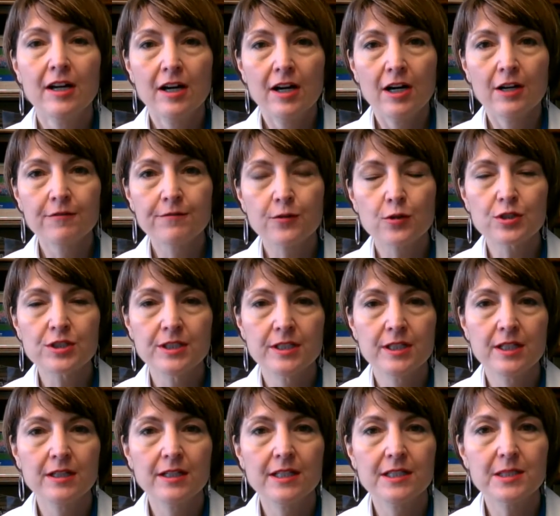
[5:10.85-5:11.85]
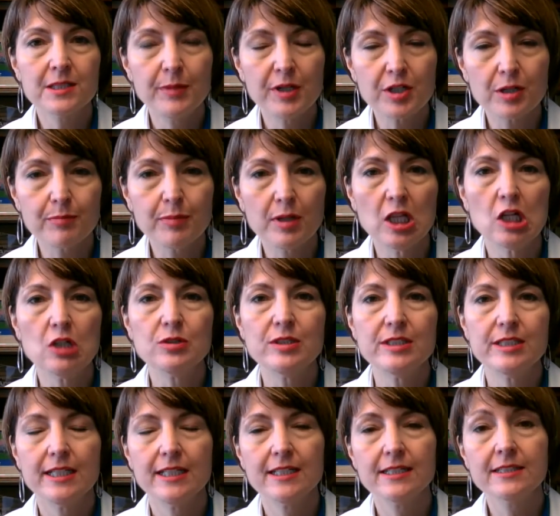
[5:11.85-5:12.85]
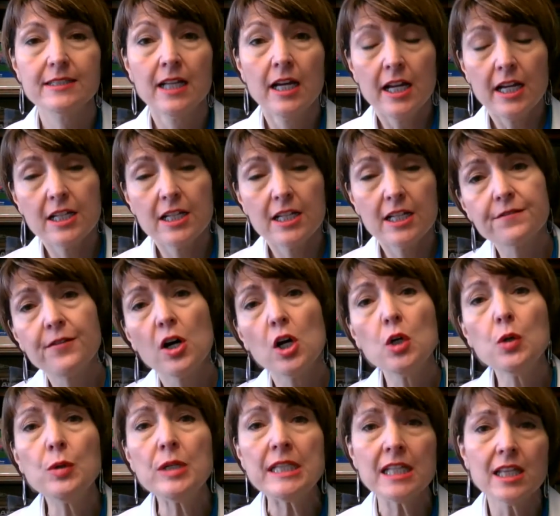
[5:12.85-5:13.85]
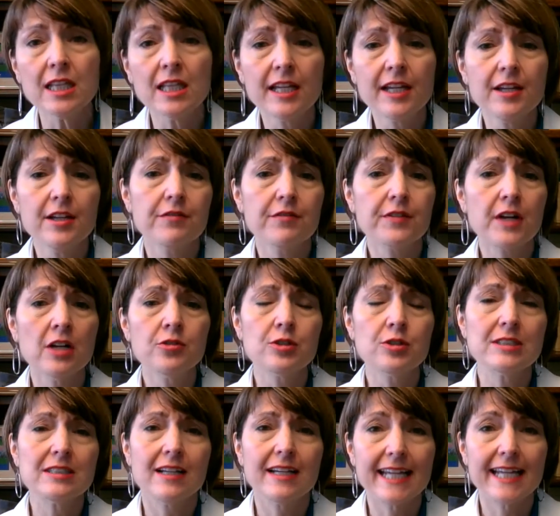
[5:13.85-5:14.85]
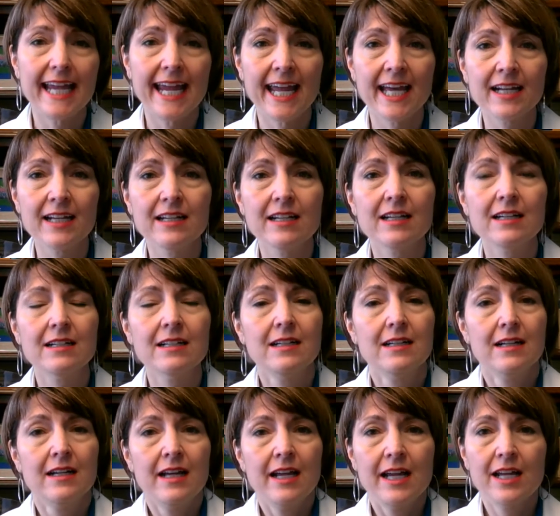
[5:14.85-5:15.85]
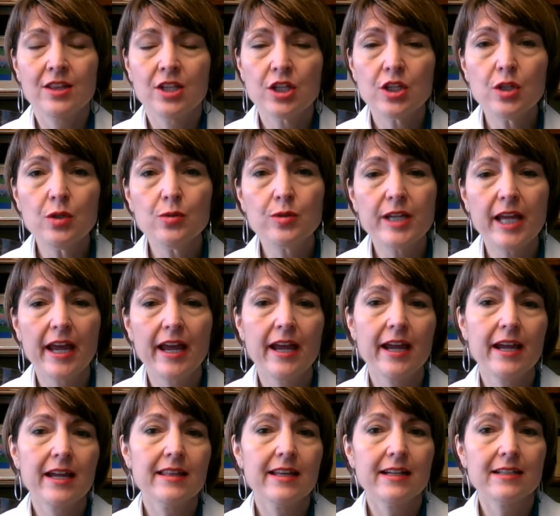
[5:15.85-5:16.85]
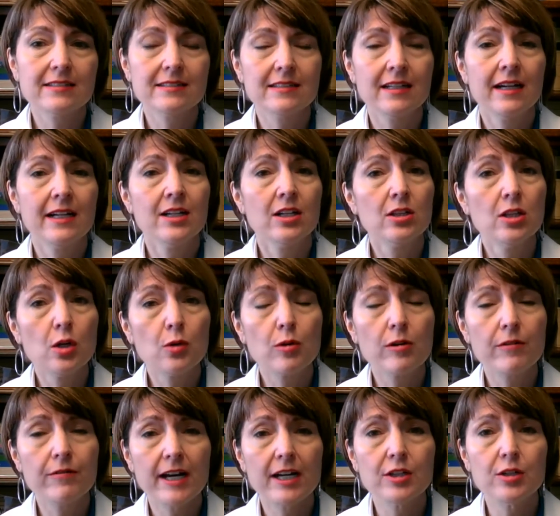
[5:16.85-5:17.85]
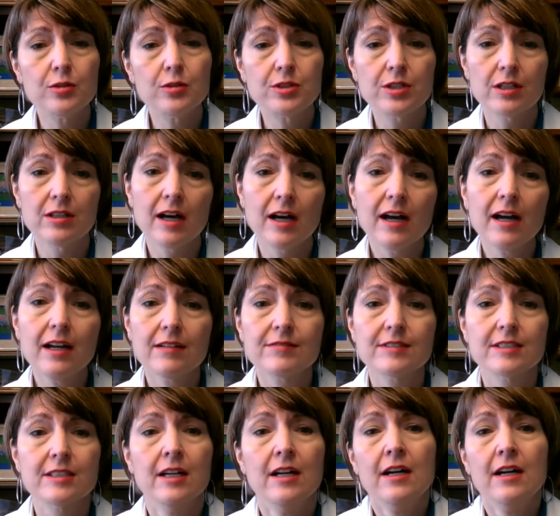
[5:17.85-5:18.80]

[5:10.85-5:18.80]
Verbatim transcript: Unfortunately, Speaker Pelosi is is following the lead of countries like Canada and the UK that assign a lower value to lives.